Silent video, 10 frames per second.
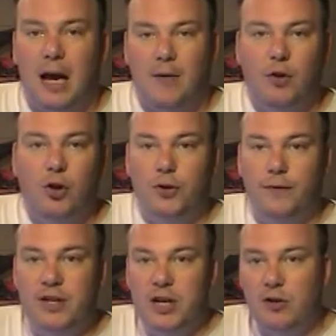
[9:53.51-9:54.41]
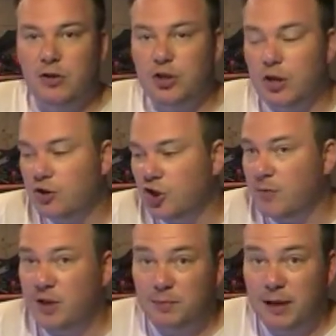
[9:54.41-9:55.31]
have a look at videos on
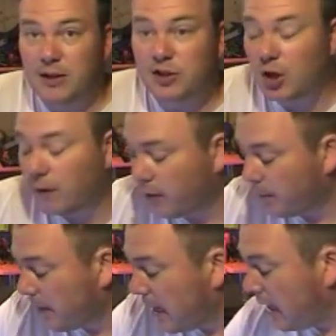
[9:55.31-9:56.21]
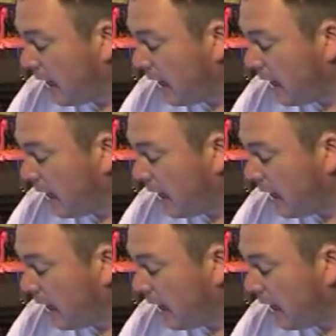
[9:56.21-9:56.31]
YouTube there's plenty of them